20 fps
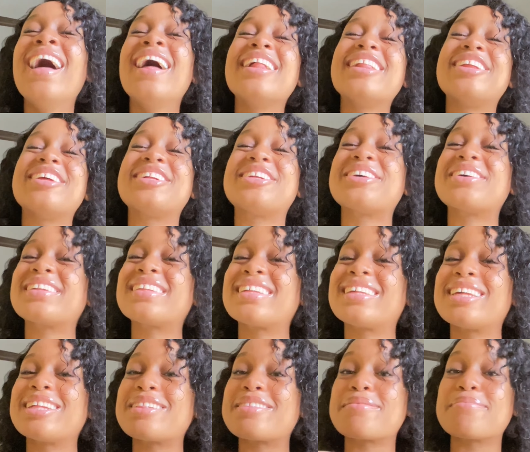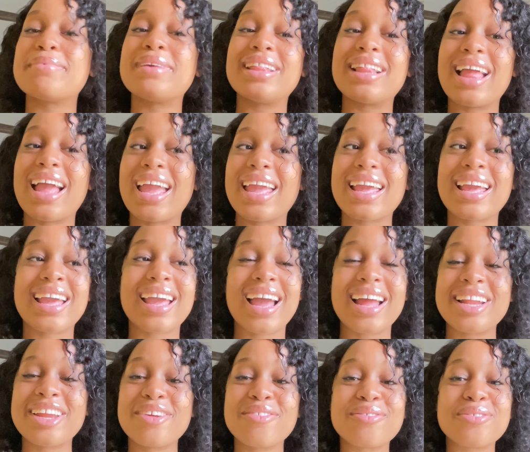they just hit me like, I
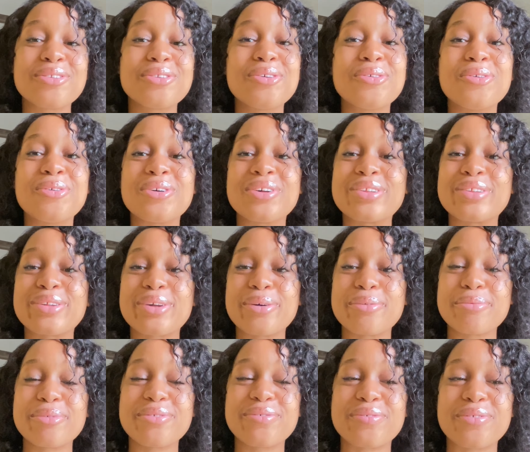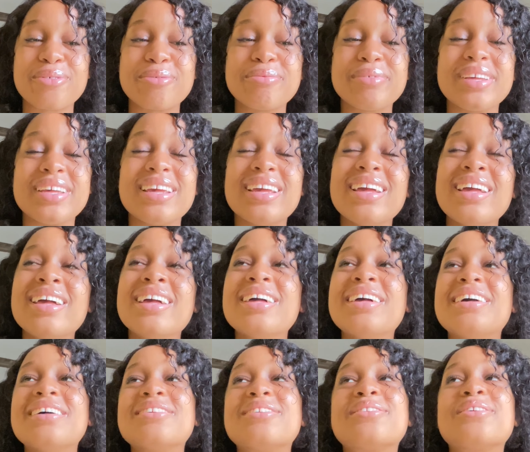didn't even know what was coming for me.
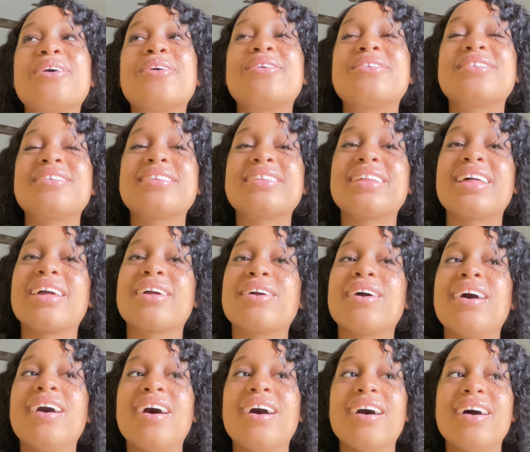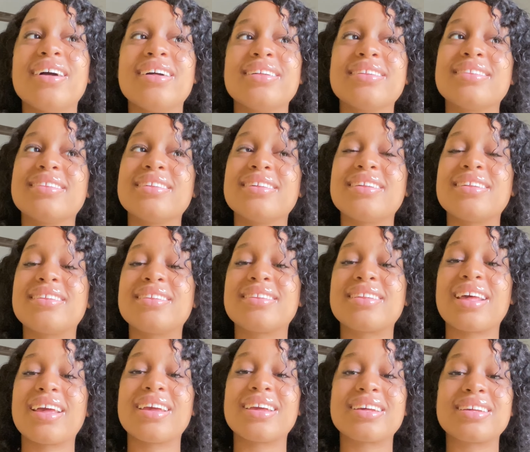So I was just like, ah, this
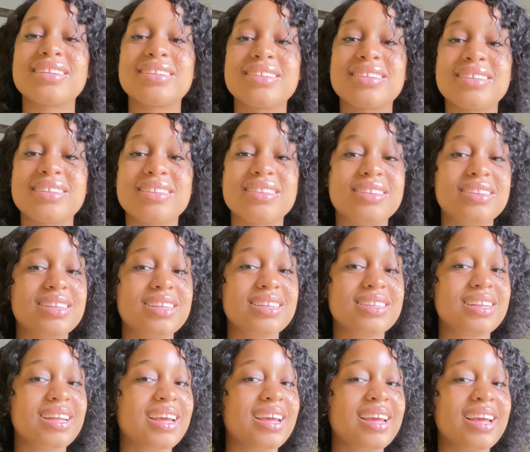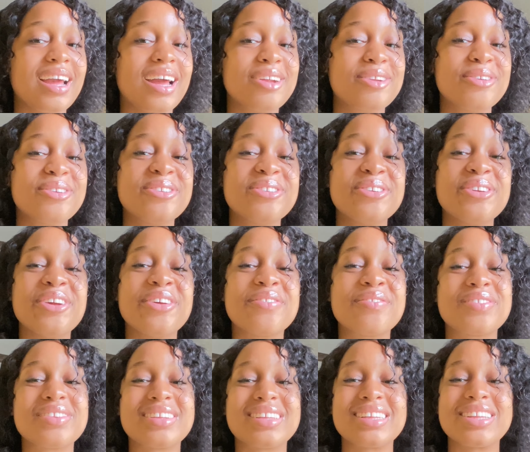science thing there, I don't know if
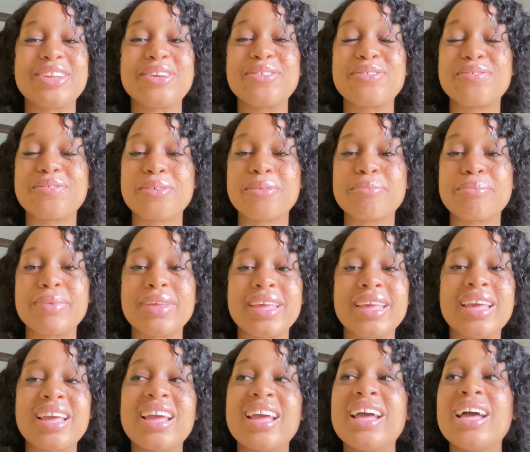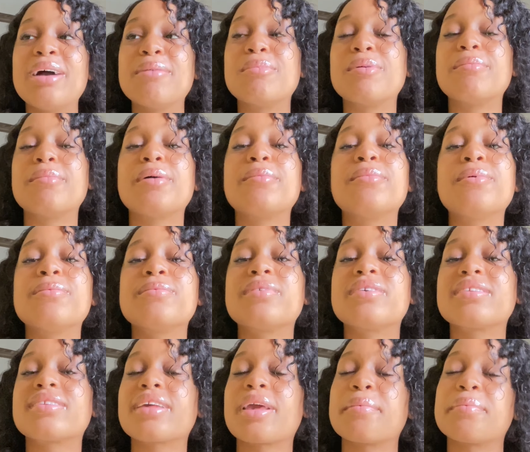it's still for me. But my mom
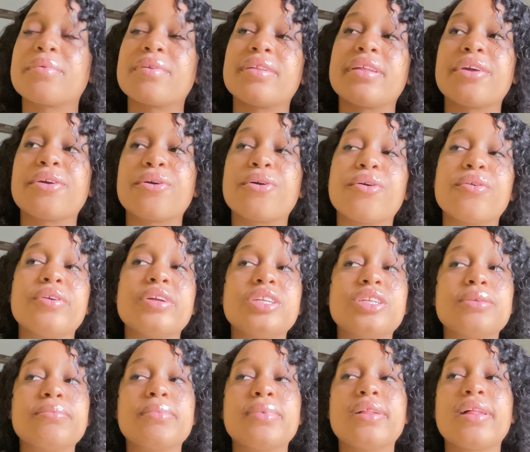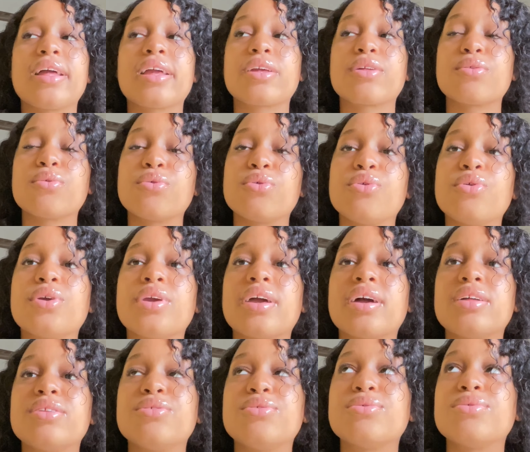just kept on encouraging me, like, no, you
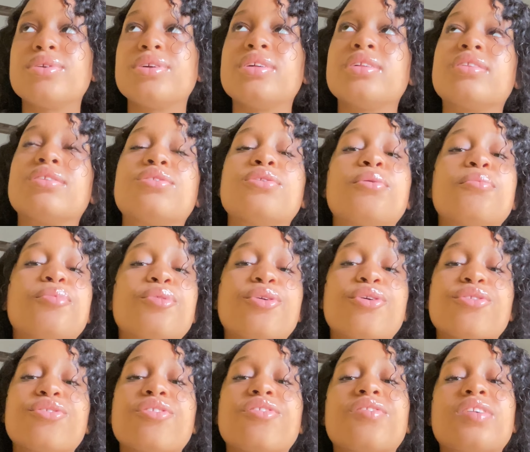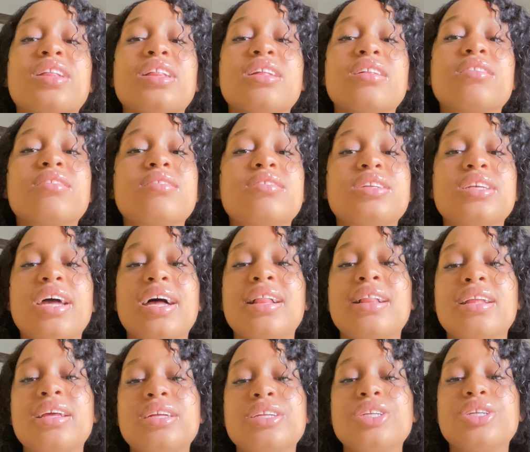can do it. It's not because of a little
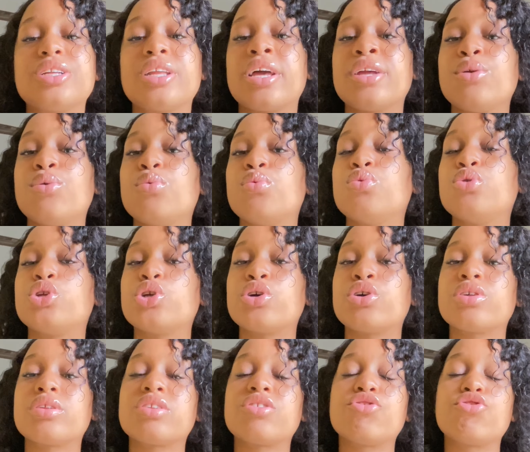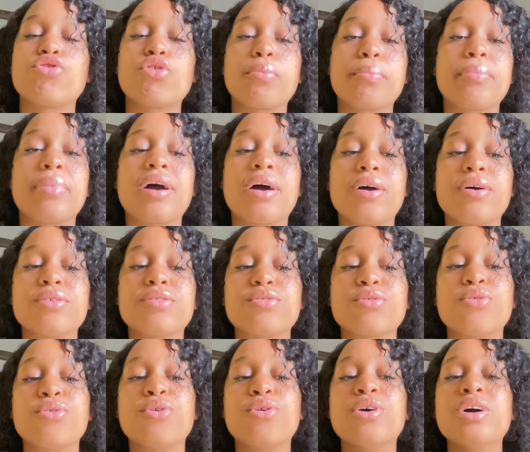challenge that you just drop out
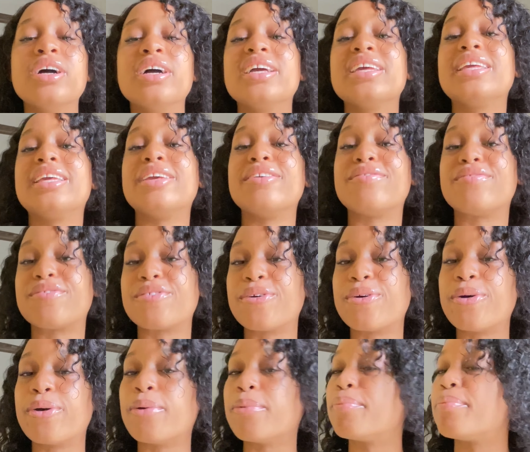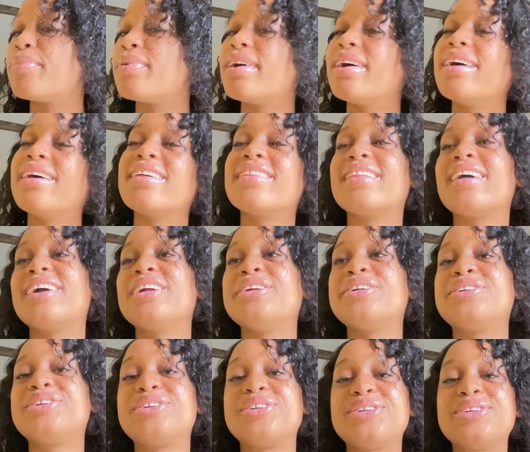or give up, that you
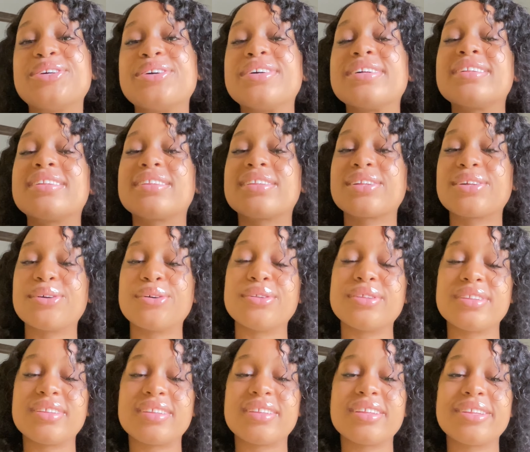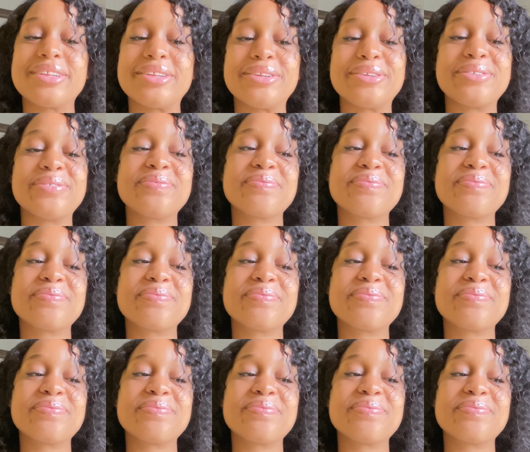just continue.